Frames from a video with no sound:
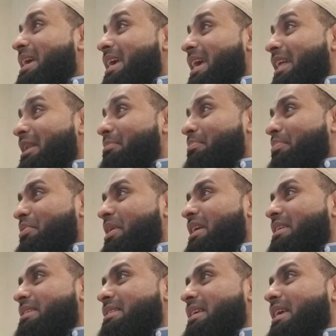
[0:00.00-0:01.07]
And a
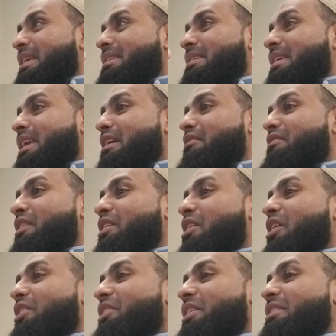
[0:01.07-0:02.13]
priest is giving
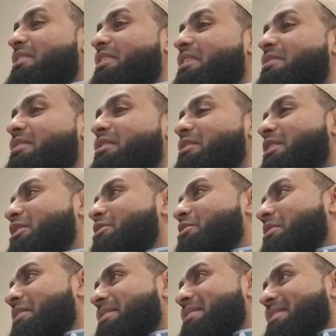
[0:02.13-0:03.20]
authenticity to
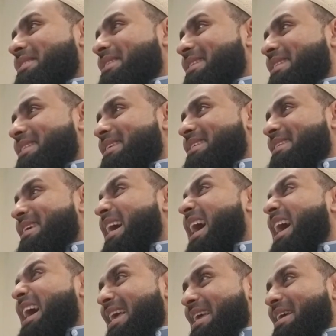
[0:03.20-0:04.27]
this
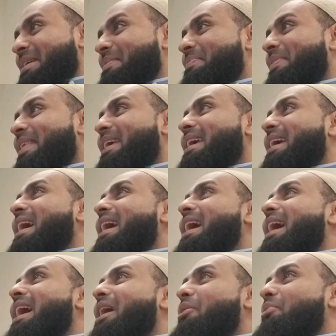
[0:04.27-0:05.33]
guy,
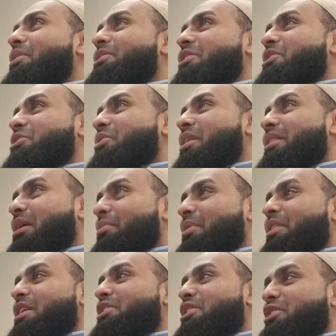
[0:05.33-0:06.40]
which is showing that
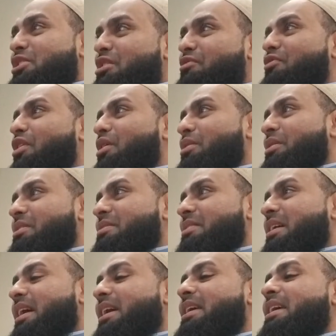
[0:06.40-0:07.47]
religion should follow this
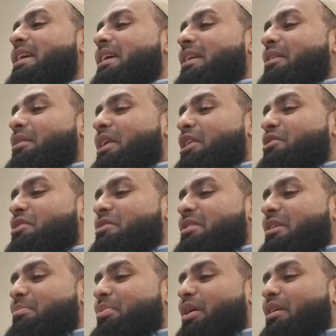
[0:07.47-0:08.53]
guy. The
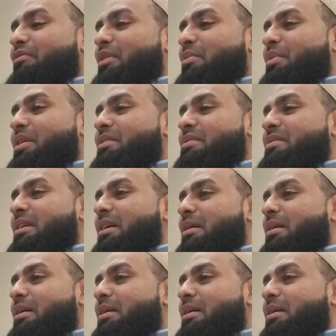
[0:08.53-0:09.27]
interesting part of it was